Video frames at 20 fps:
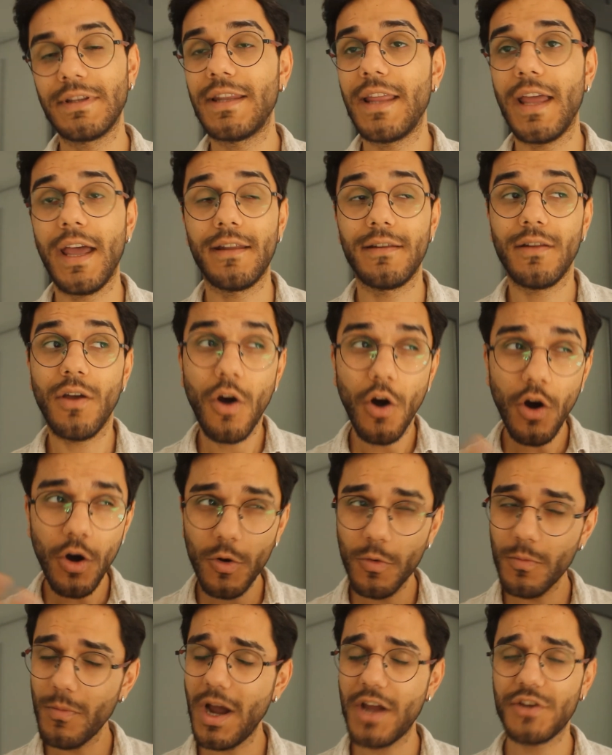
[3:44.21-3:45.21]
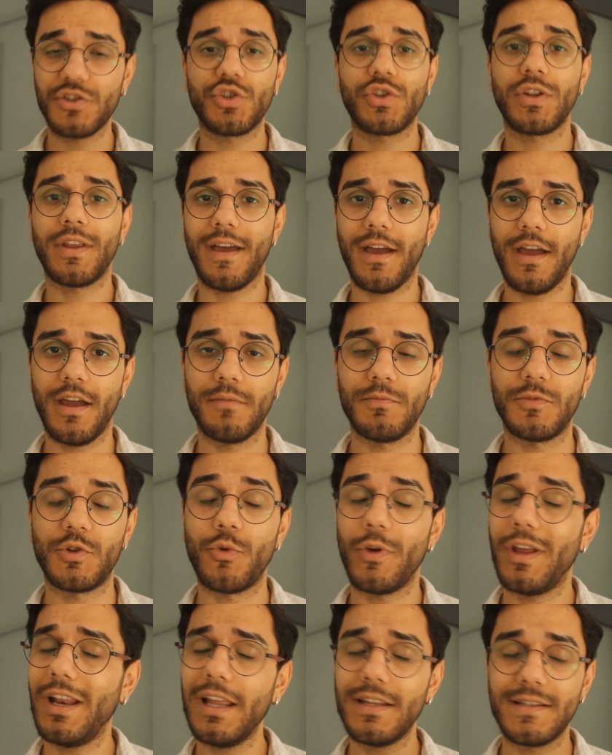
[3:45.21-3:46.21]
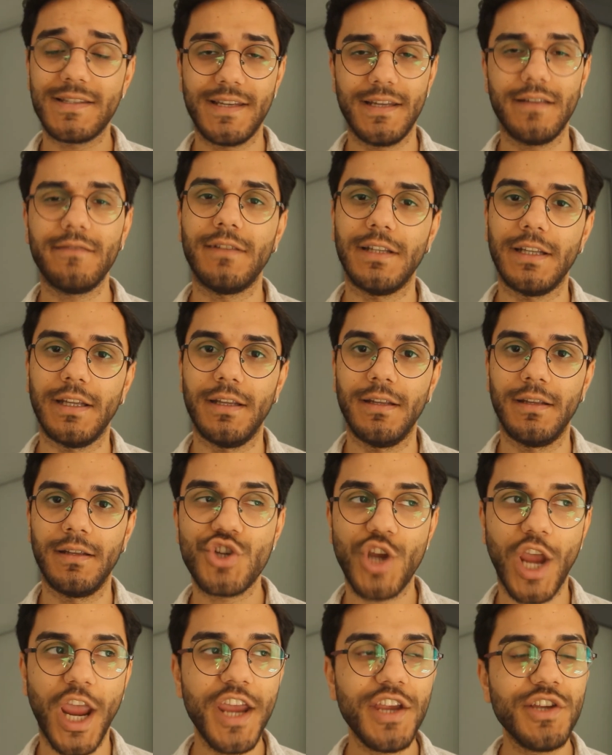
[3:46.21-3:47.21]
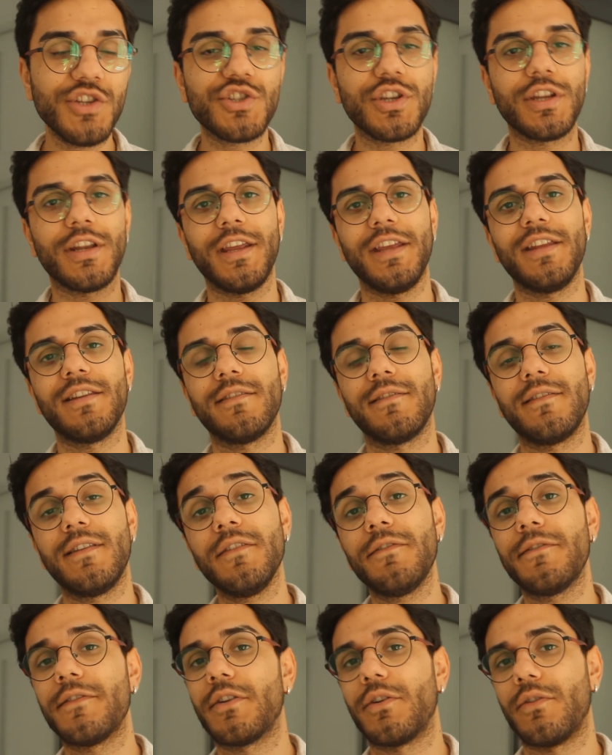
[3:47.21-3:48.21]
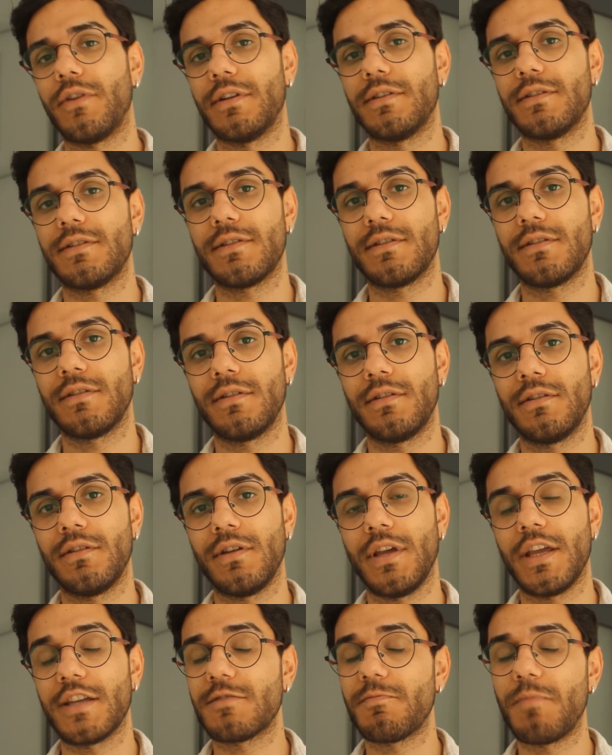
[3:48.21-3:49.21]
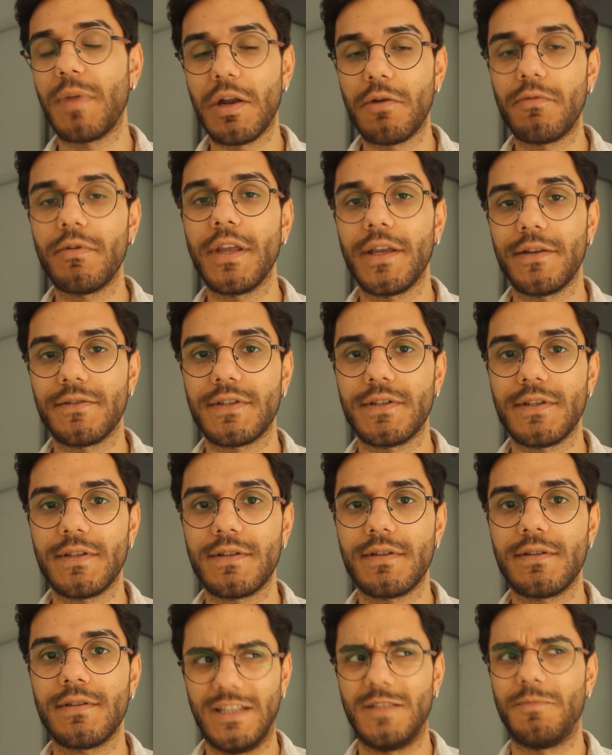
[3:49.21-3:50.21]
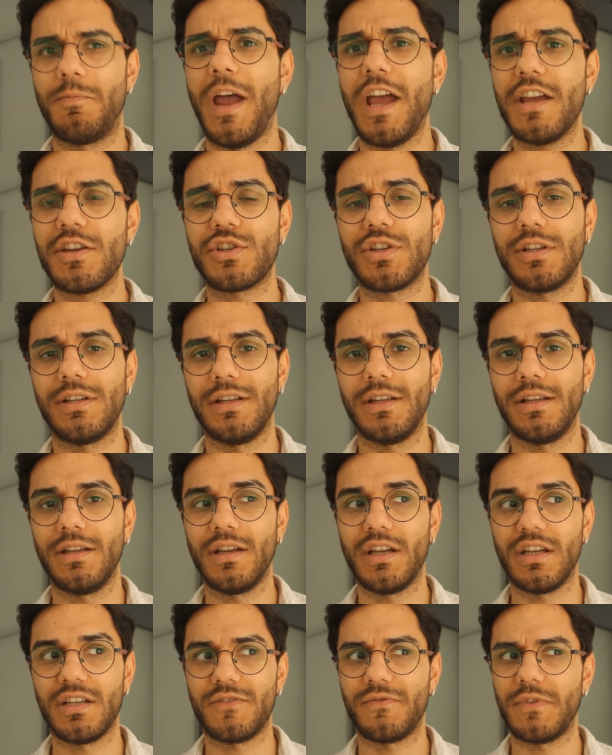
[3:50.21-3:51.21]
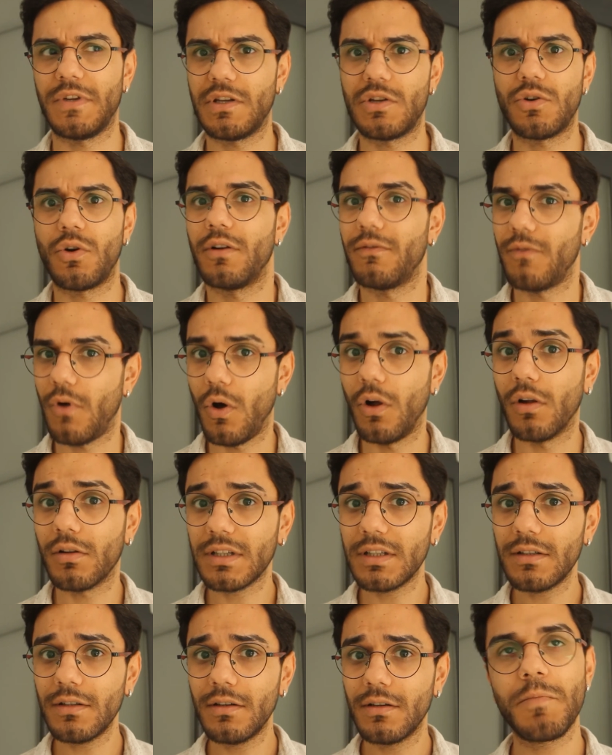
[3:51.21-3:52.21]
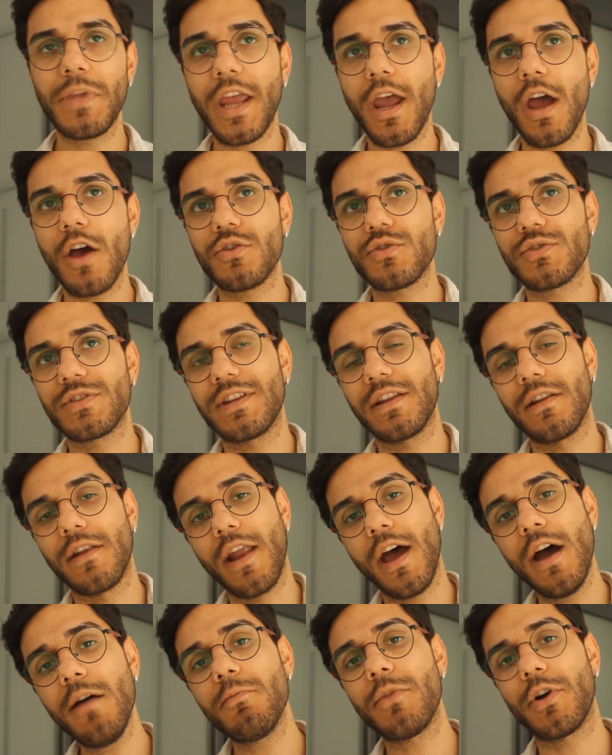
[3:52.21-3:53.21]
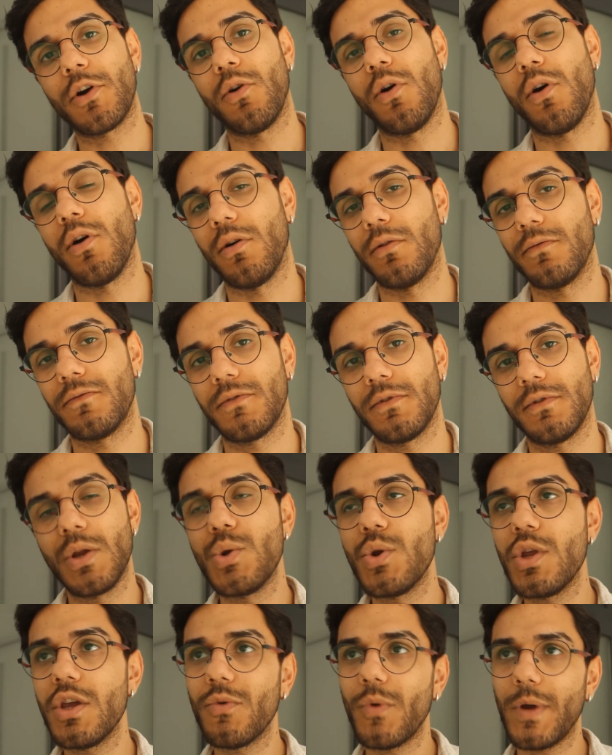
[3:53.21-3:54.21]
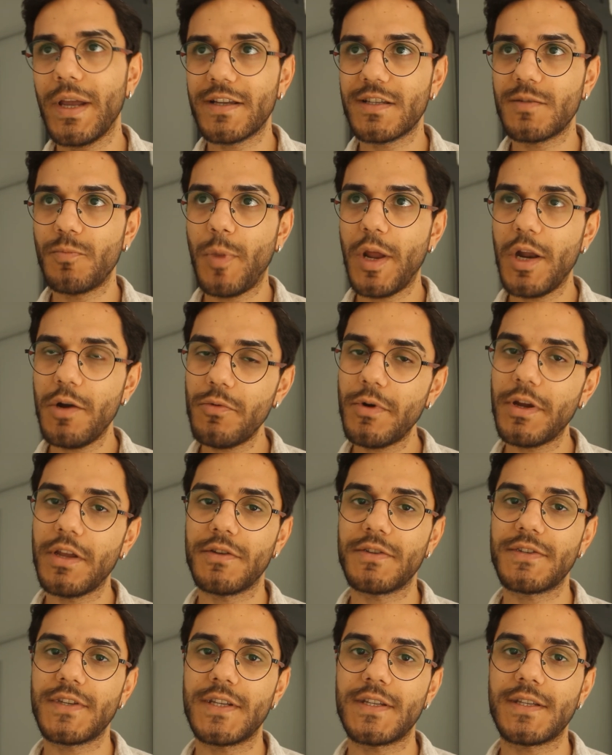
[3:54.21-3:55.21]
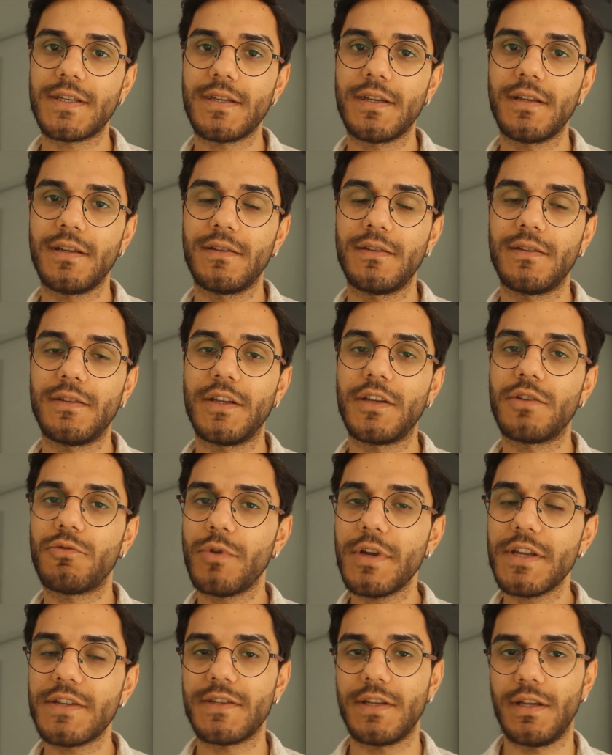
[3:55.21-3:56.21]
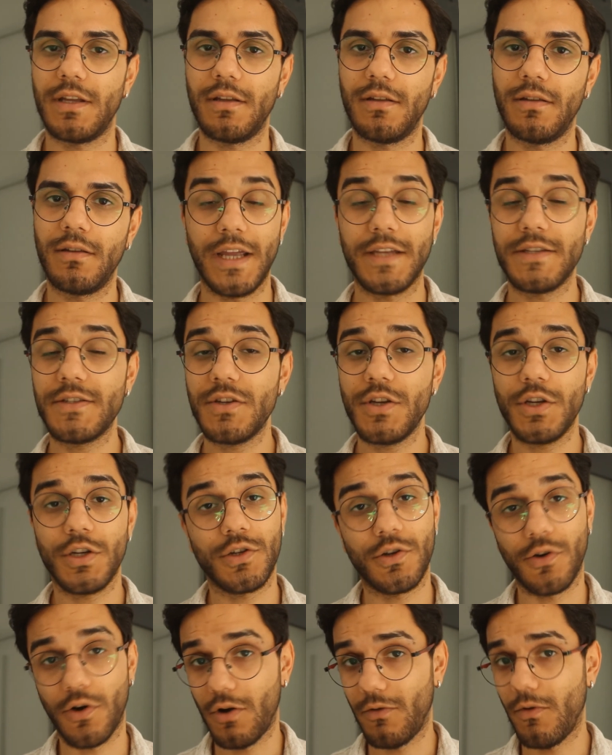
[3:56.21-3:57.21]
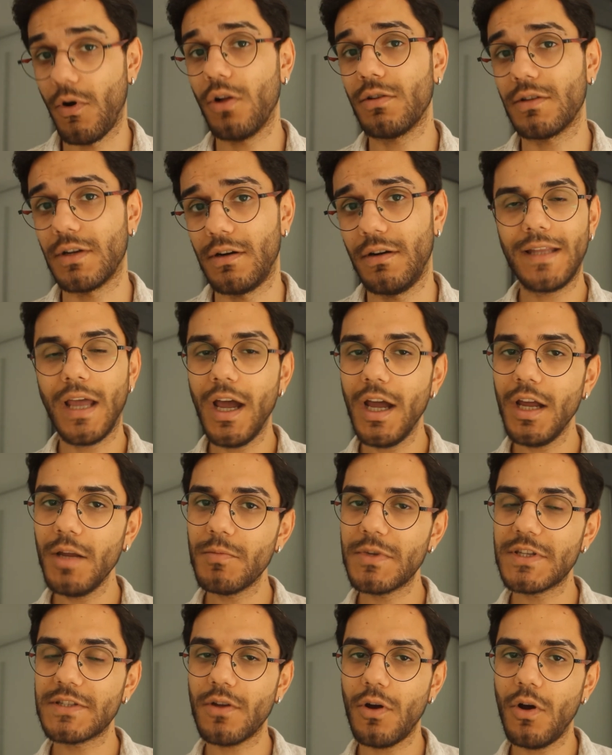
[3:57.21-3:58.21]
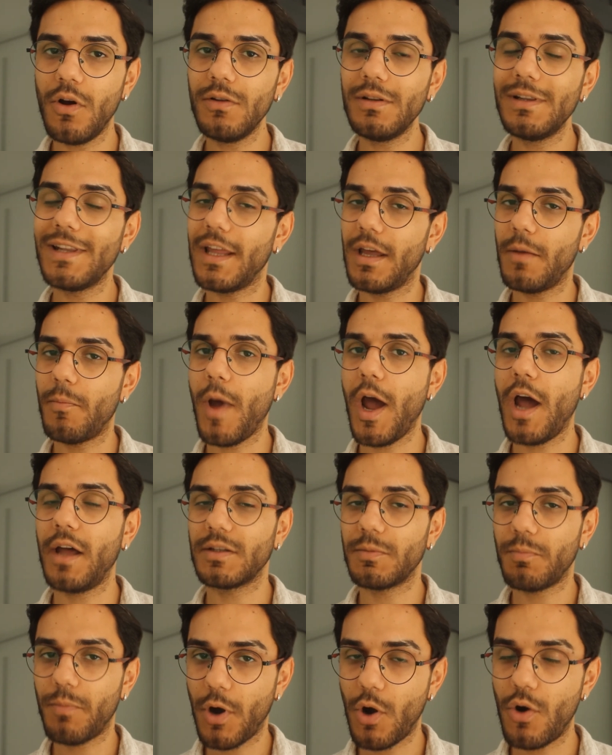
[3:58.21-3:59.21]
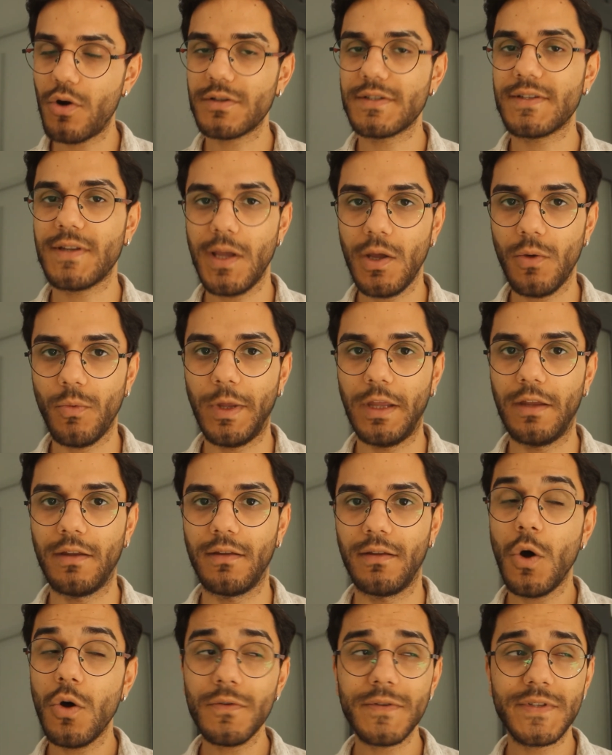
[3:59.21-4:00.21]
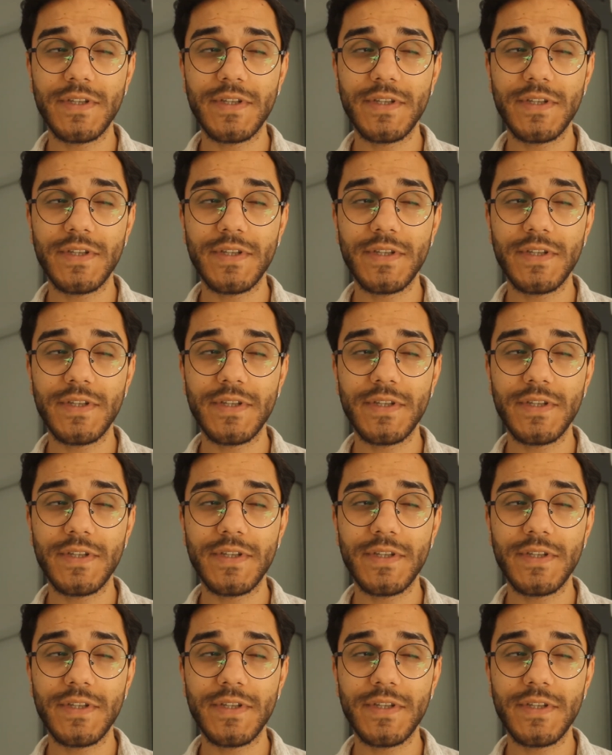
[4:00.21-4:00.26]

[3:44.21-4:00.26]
Then, how much time relatively changing in different experiences, especially as we grow older, because the number of new experiences decreasing as you grow older. Time is only about perceiving of